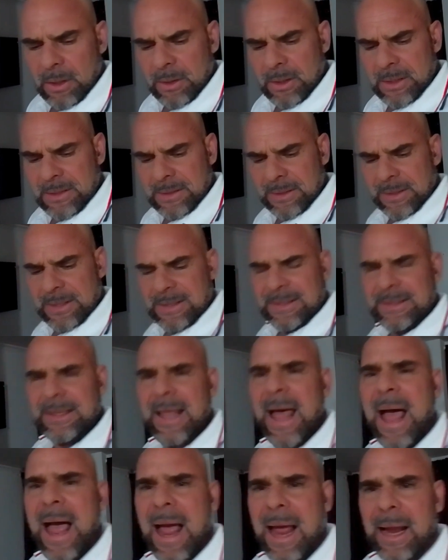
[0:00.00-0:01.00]
this
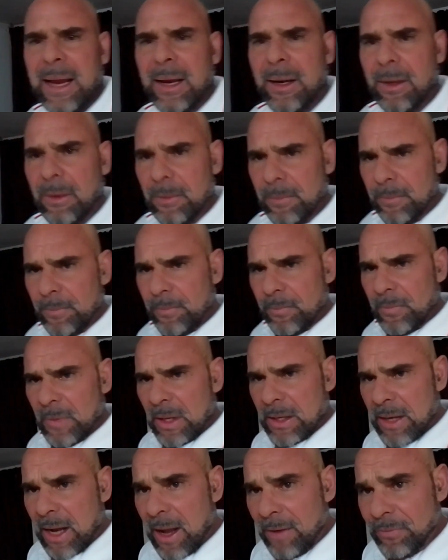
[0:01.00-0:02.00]
lie
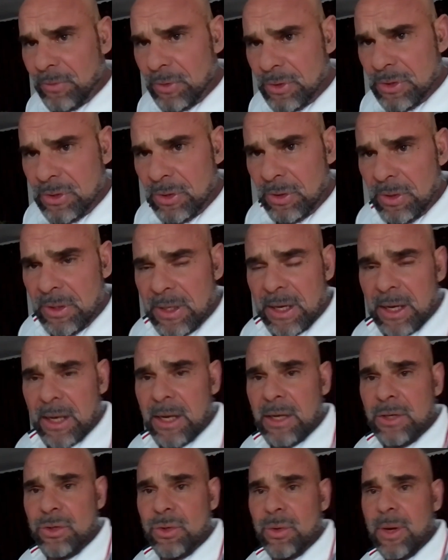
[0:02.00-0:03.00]
that after a certain
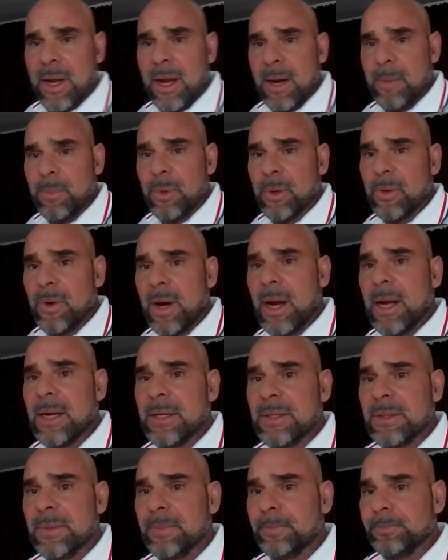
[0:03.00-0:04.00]
age you can't
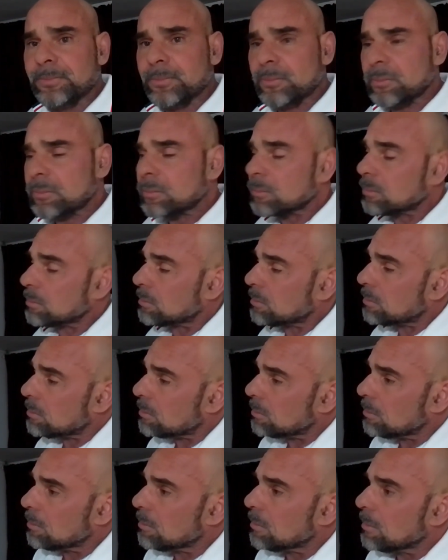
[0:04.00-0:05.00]
progress.
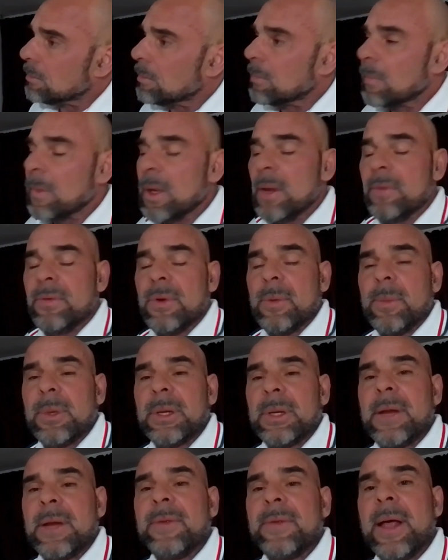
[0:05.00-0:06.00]
If you
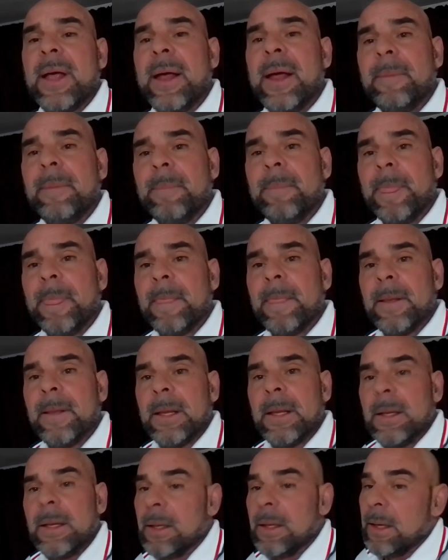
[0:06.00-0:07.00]
believe that,
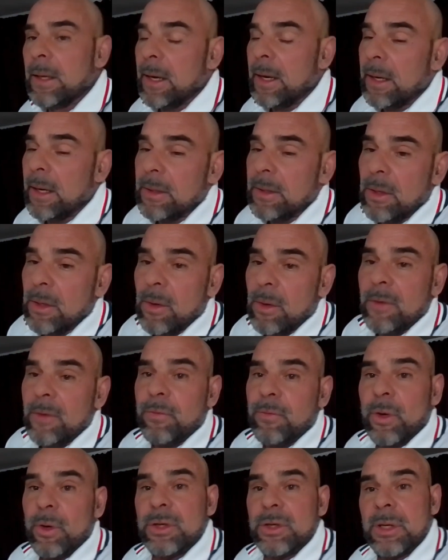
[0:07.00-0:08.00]
and
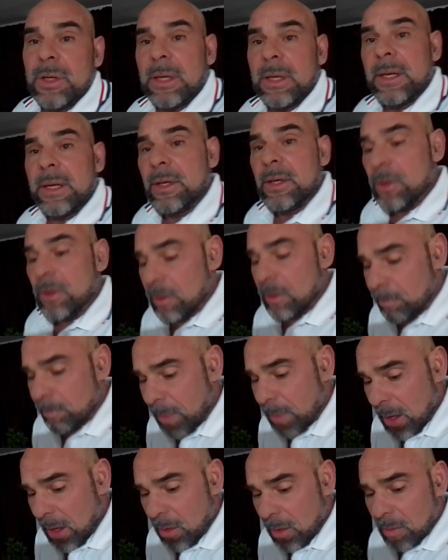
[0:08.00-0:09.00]
unfortunately you're
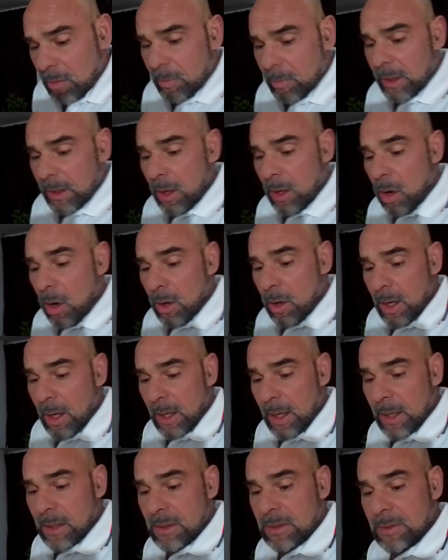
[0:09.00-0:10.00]
bound by all
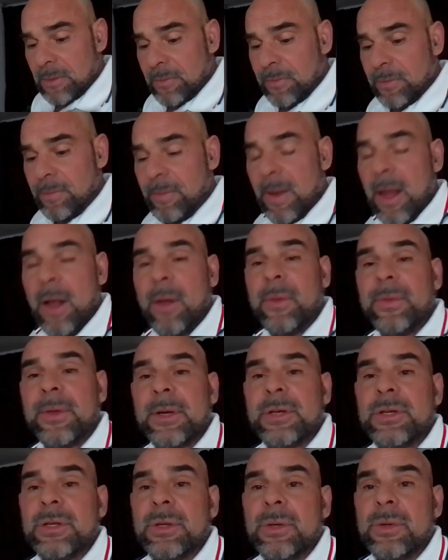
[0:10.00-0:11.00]
kinds of health
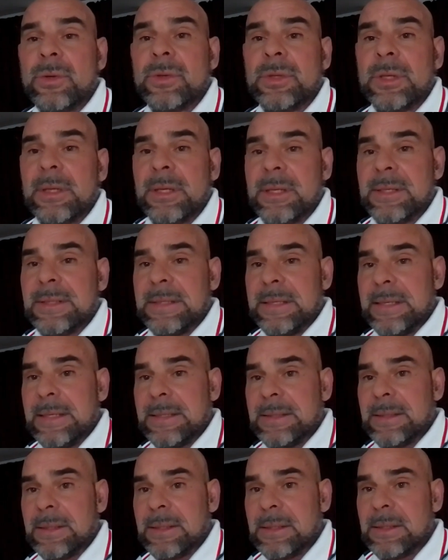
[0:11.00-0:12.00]
issues and
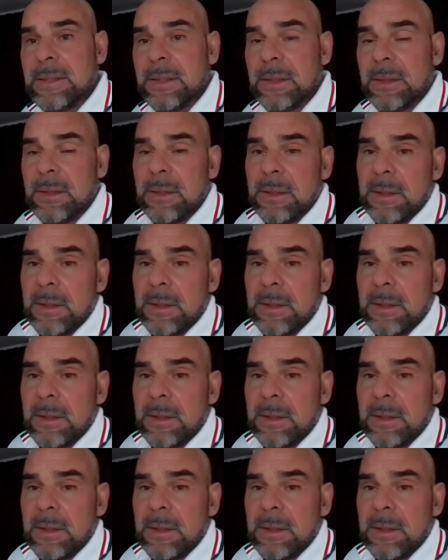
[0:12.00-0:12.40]
diseases,